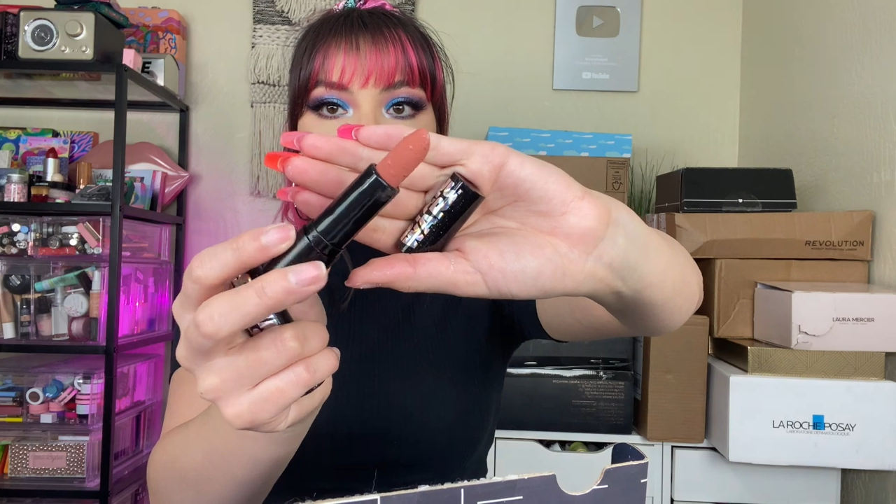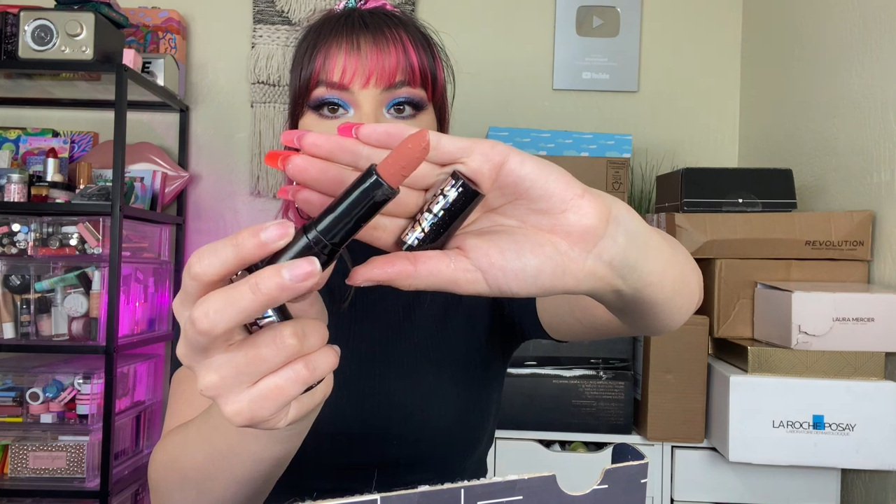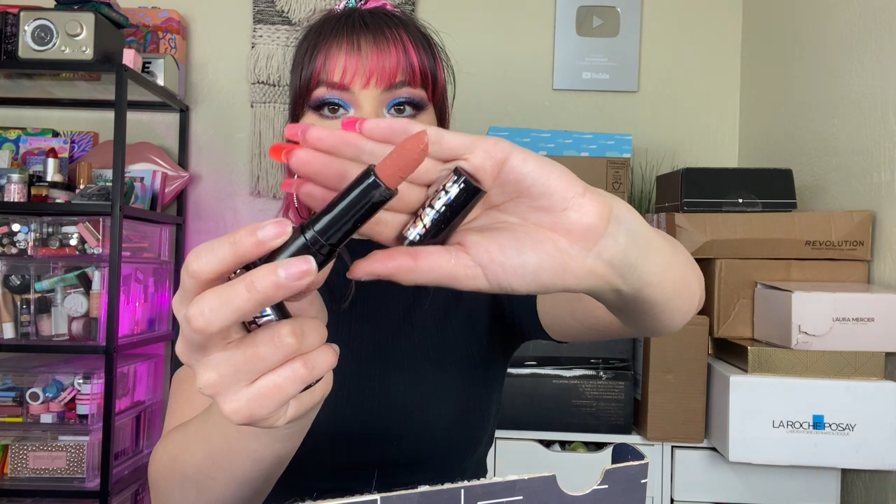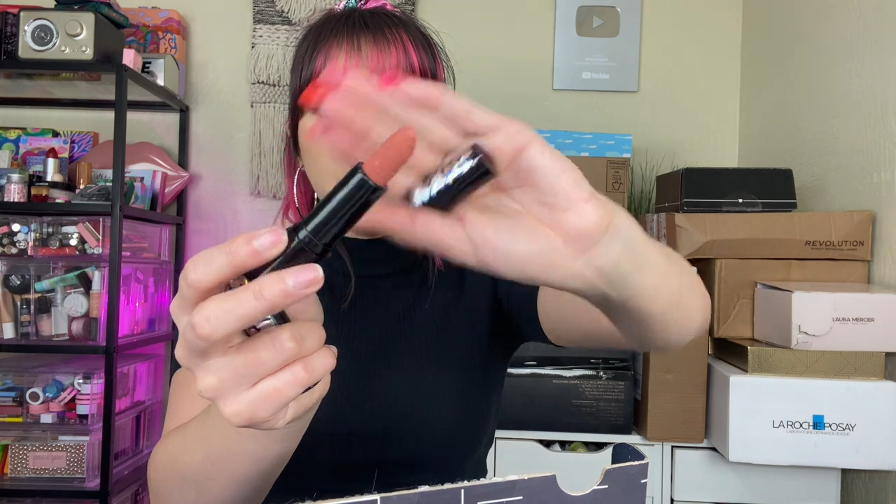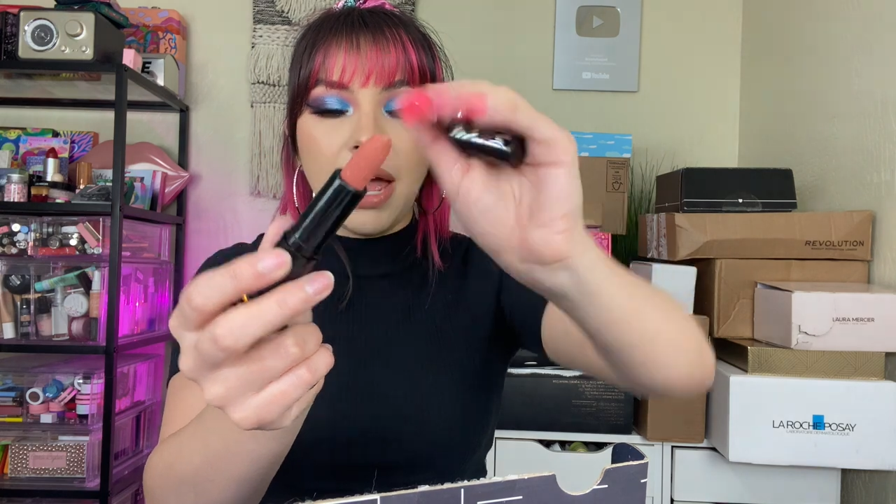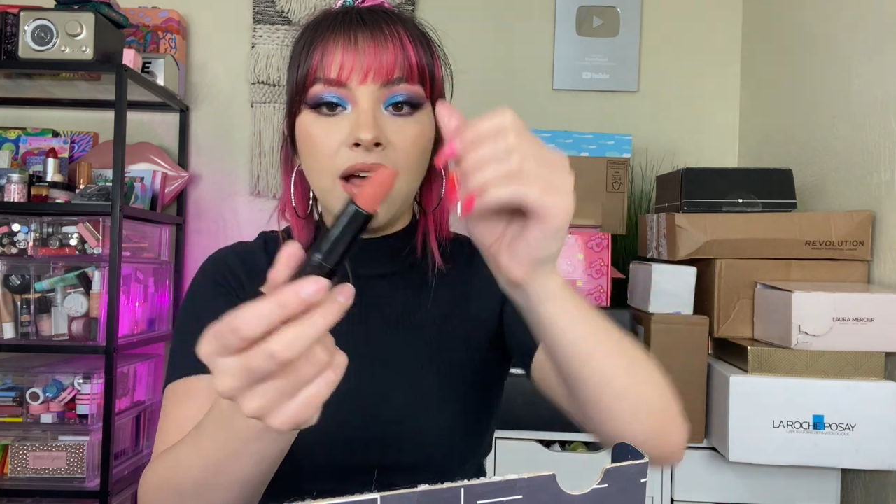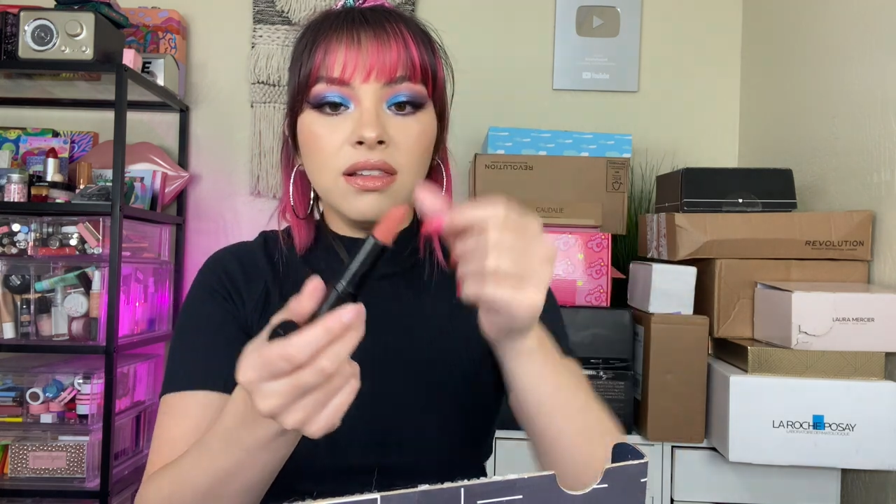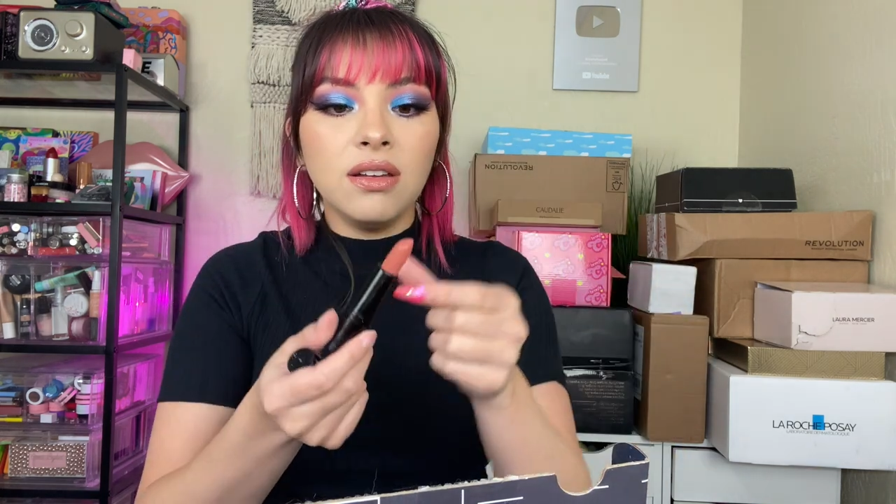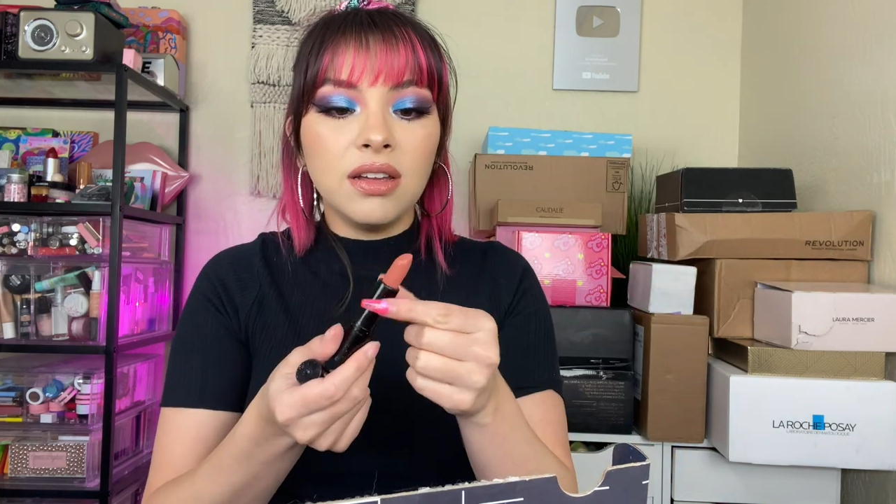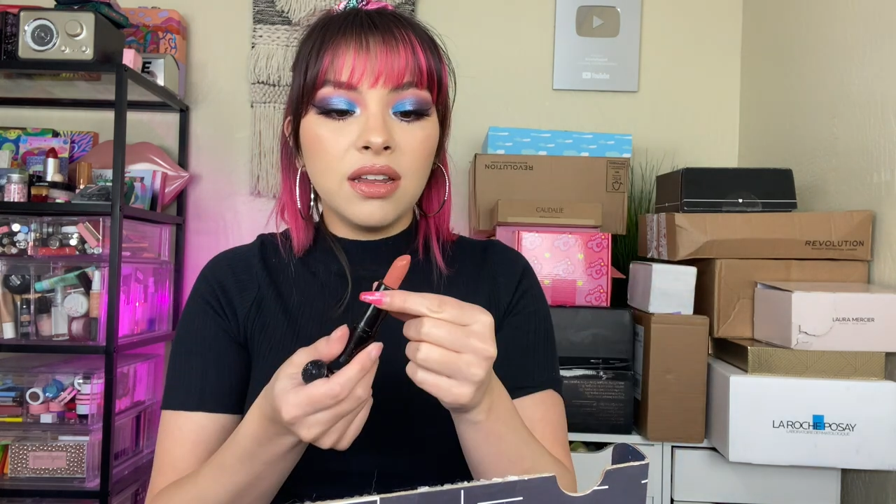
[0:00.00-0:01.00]
the matte
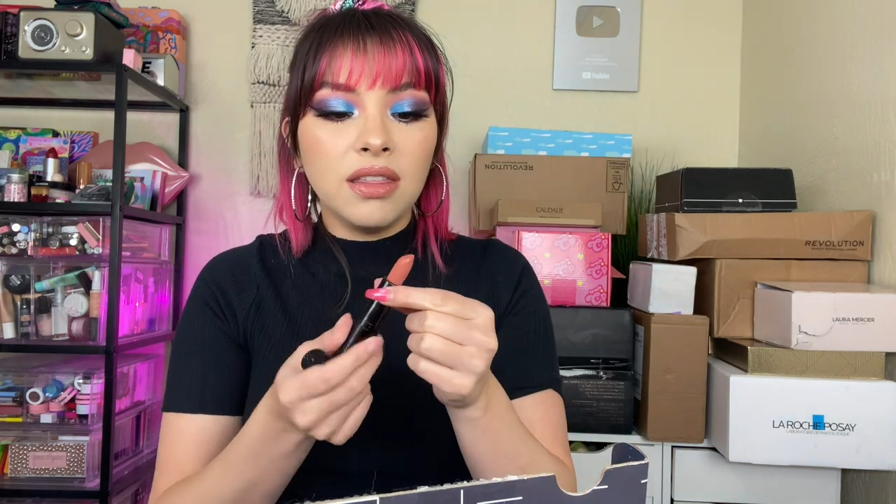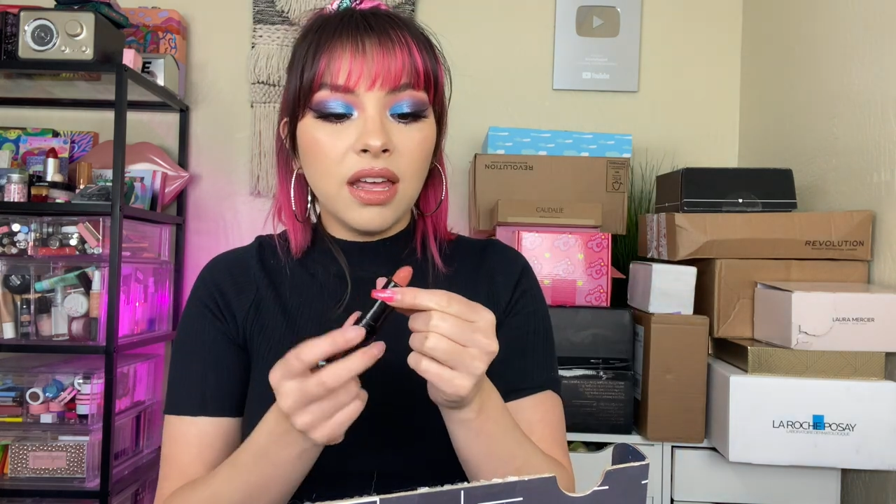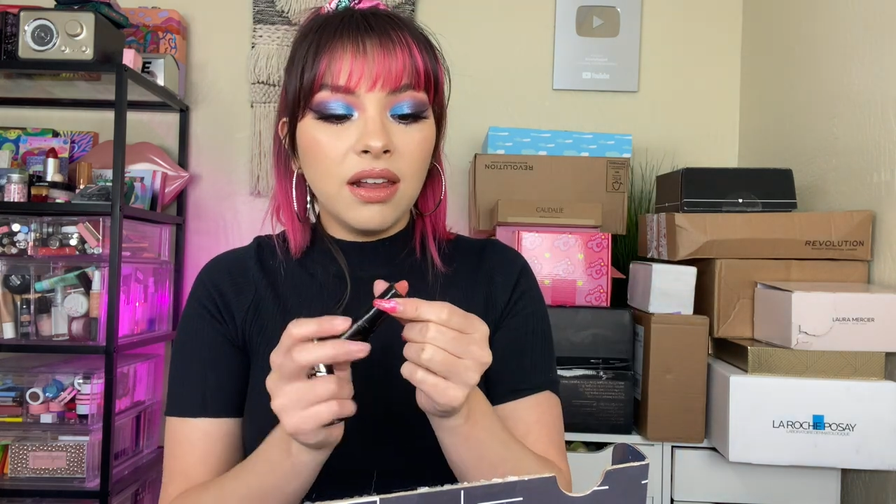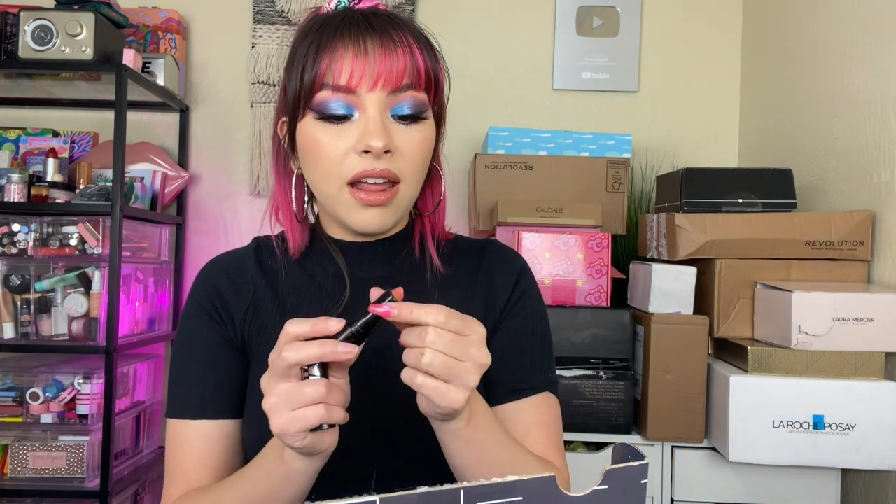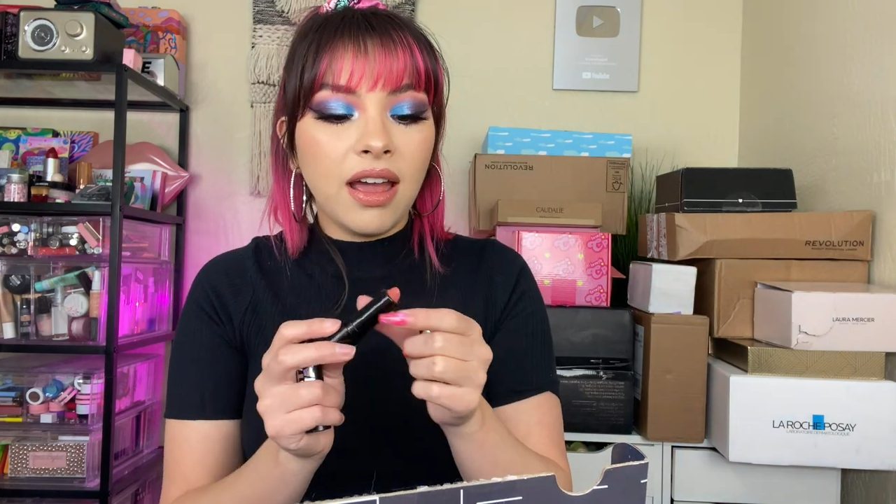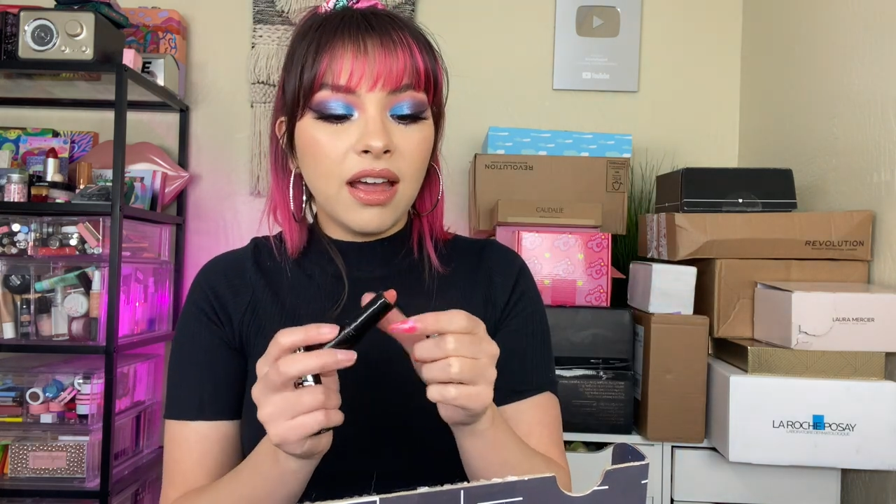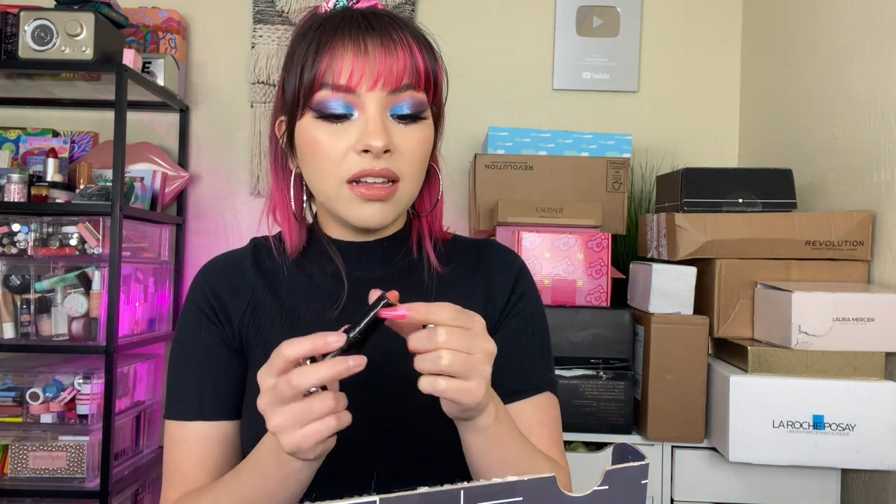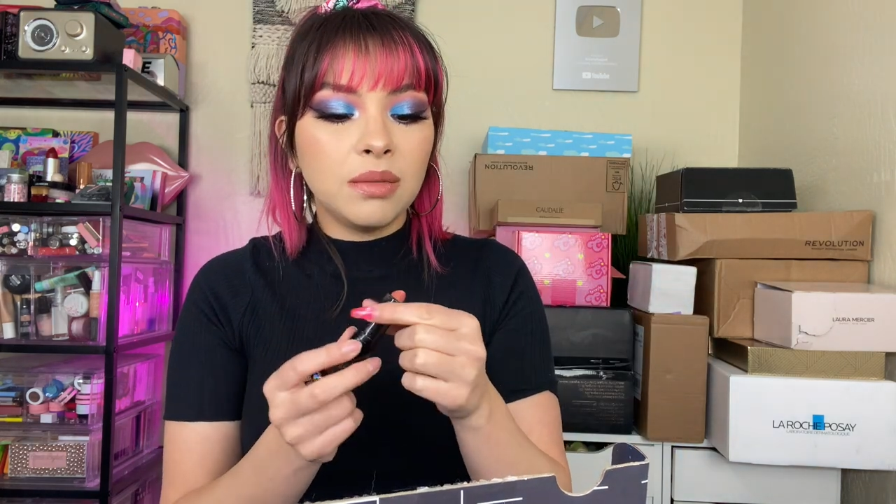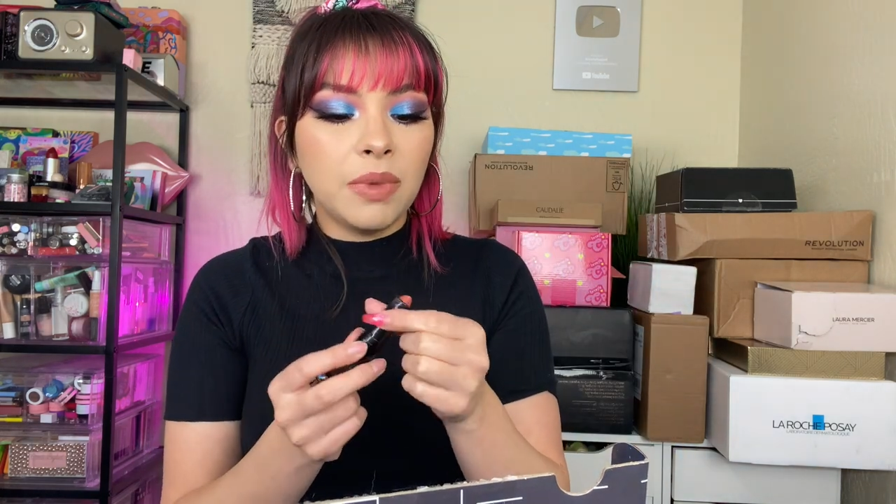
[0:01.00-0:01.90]
look that it has,